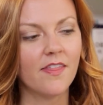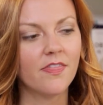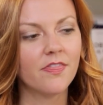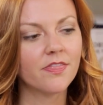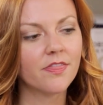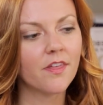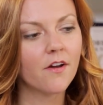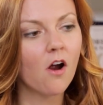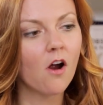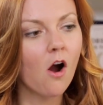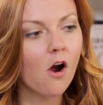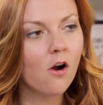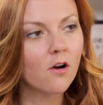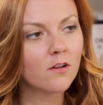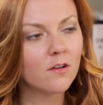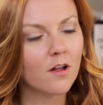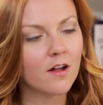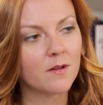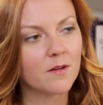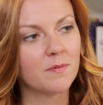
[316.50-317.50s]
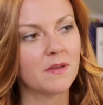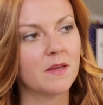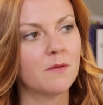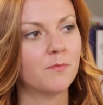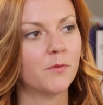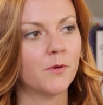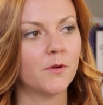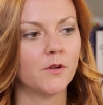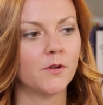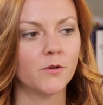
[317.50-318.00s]
and there are a lot of
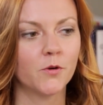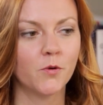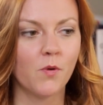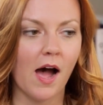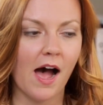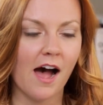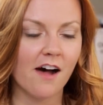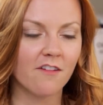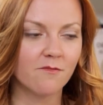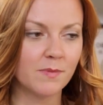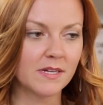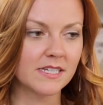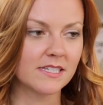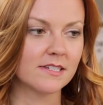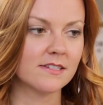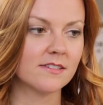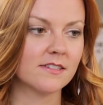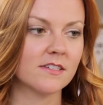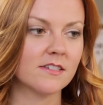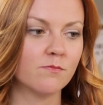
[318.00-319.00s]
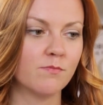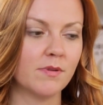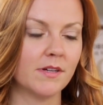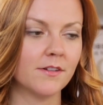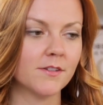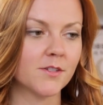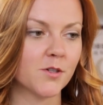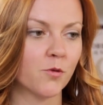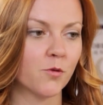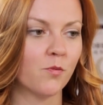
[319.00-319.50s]
people who have businesses
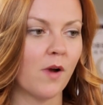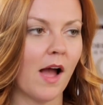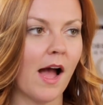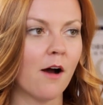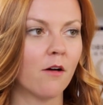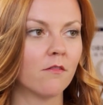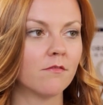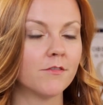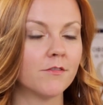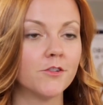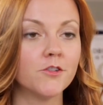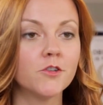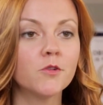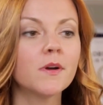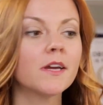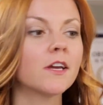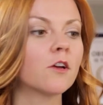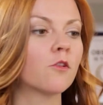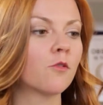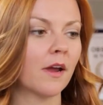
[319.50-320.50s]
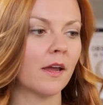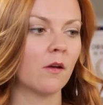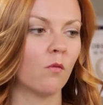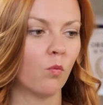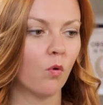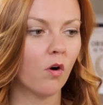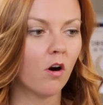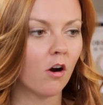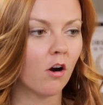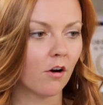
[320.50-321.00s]
built around doing great
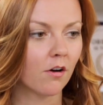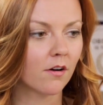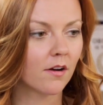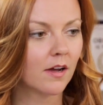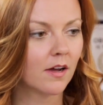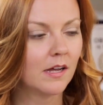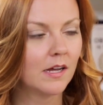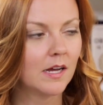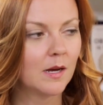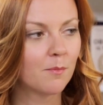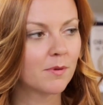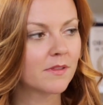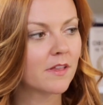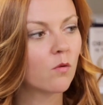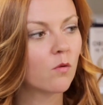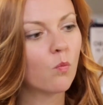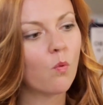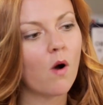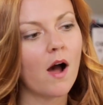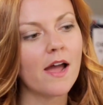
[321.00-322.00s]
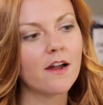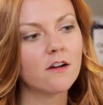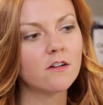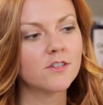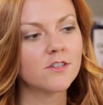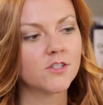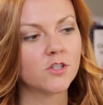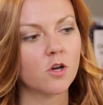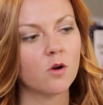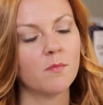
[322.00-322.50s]
work, but then why are
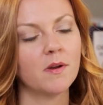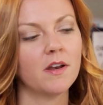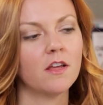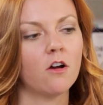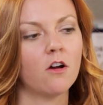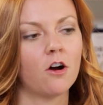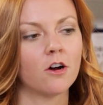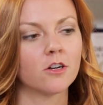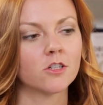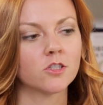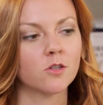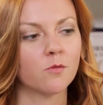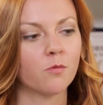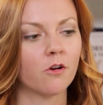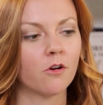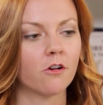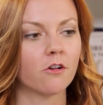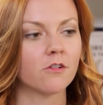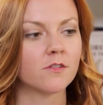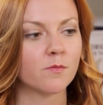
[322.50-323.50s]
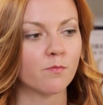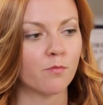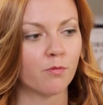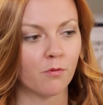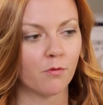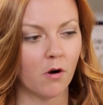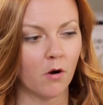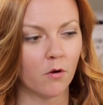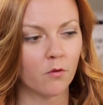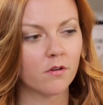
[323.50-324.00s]
so many entrepreneurs
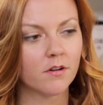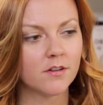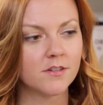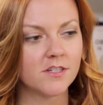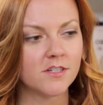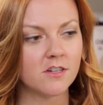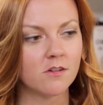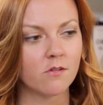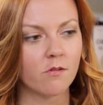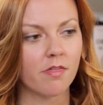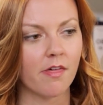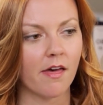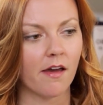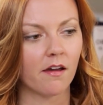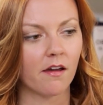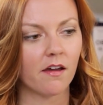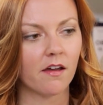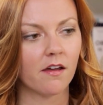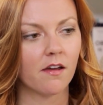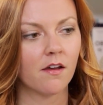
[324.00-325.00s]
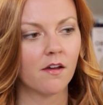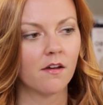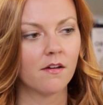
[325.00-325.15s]
broke, do you think?